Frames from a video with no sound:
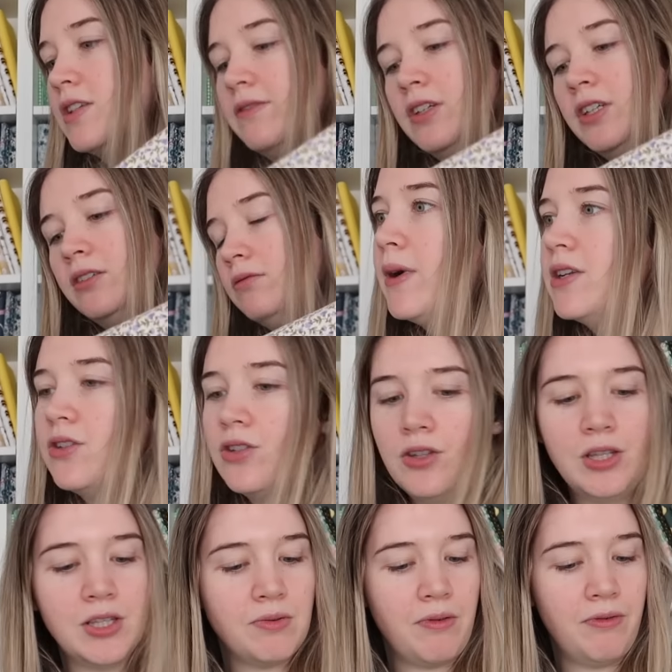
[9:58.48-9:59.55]
of it. Might do
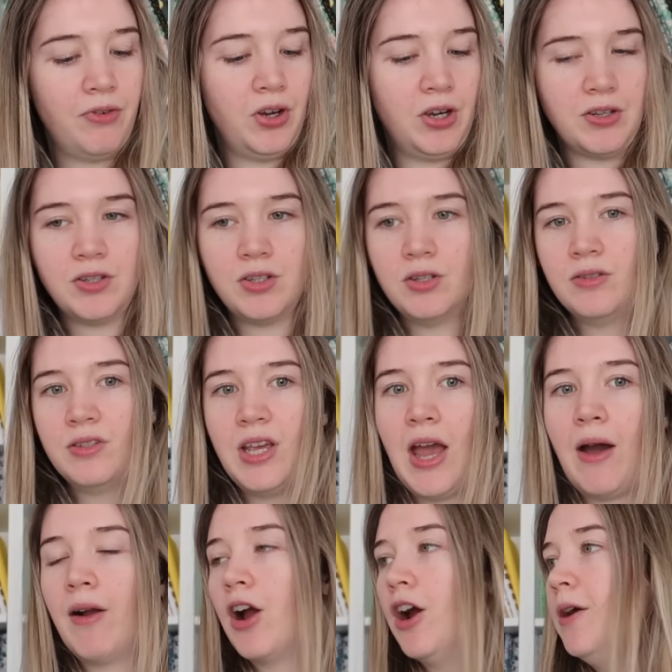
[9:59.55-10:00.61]
this one first, see
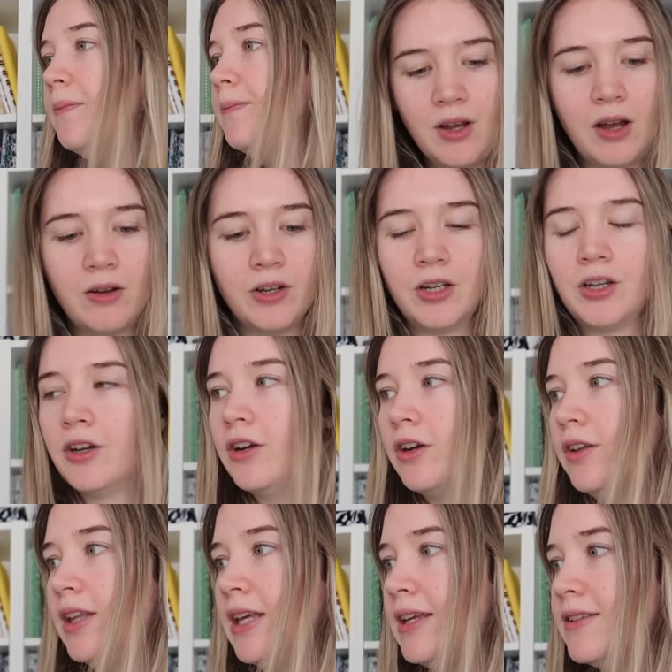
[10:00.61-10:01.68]
how I go. I'm going to go
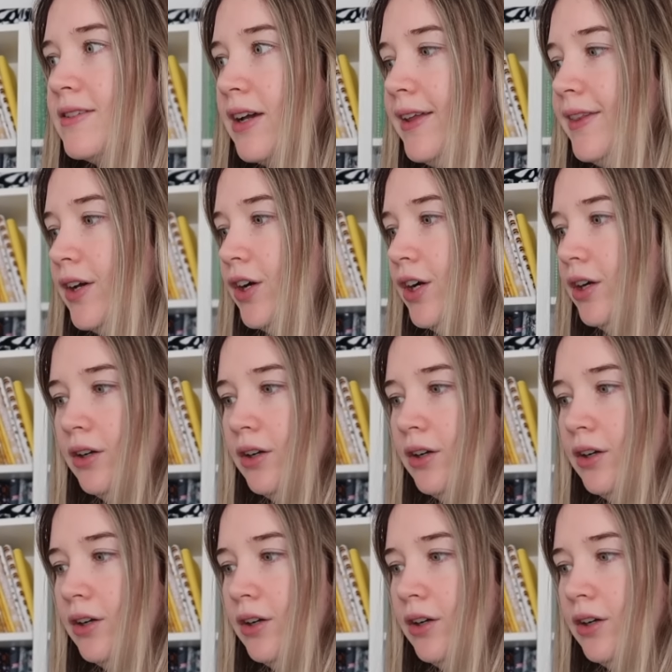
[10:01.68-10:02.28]
on the inside though.